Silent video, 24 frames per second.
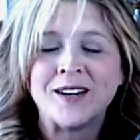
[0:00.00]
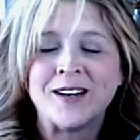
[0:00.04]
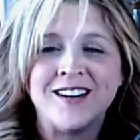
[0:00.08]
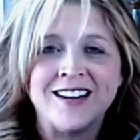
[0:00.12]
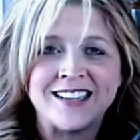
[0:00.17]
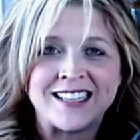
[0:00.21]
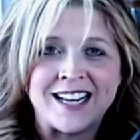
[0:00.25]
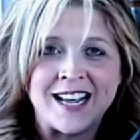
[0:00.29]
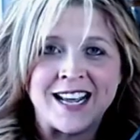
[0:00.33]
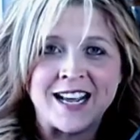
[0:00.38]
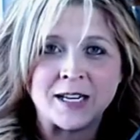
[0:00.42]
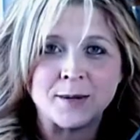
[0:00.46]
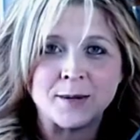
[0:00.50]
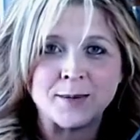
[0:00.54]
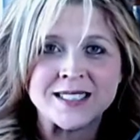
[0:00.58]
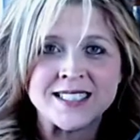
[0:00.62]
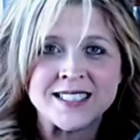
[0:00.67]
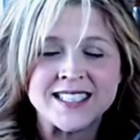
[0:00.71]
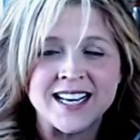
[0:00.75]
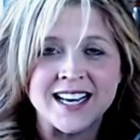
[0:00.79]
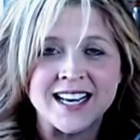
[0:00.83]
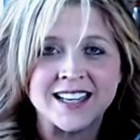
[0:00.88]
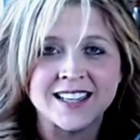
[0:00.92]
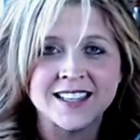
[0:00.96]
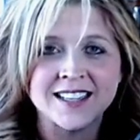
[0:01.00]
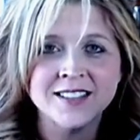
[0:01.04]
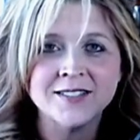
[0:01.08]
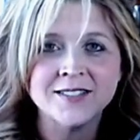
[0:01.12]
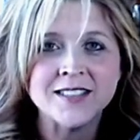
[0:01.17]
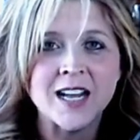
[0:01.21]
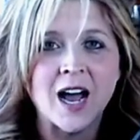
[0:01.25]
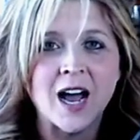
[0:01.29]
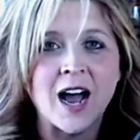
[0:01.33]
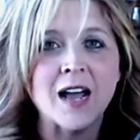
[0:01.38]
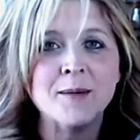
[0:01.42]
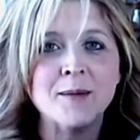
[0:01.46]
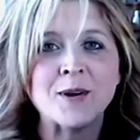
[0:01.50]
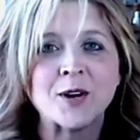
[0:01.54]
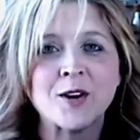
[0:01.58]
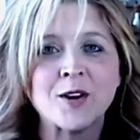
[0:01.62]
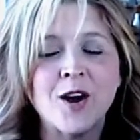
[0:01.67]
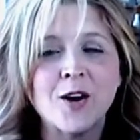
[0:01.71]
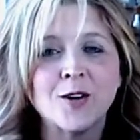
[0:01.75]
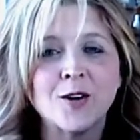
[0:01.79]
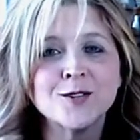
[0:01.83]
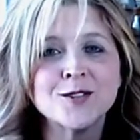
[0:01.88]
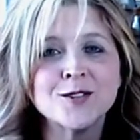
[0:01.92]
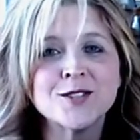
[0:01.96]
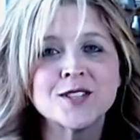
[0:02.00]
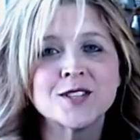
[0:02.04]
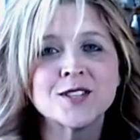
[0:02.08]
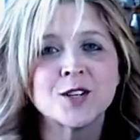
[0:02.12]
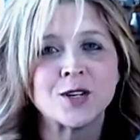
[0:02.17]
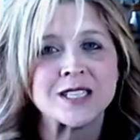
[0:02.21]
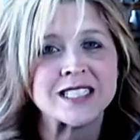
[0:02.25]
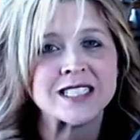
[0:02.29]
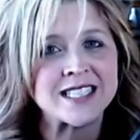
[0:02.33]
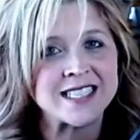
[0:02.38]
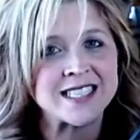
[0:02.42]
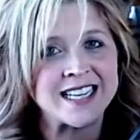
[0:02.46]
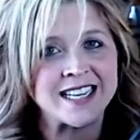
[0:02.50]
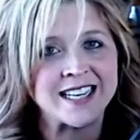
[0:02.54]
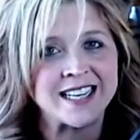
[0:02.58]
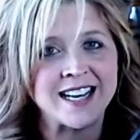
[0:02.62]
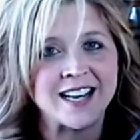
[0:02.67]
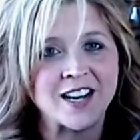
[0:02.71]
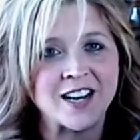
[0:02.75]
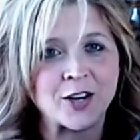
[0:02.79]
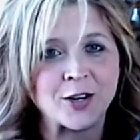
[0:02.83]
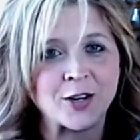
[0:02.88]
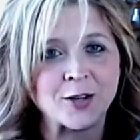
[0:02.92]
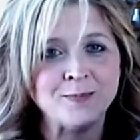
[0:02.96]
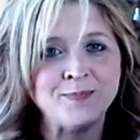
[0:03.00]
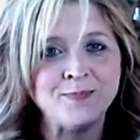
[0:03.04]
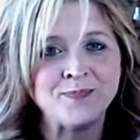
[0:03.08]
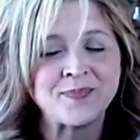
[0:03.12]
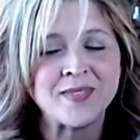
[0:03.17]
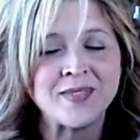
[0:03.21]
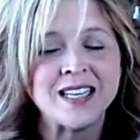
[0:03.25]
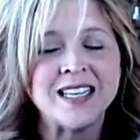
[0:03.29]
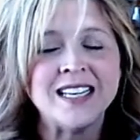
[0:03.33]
on Cannabis Tech. I'm your host, Christina Etter.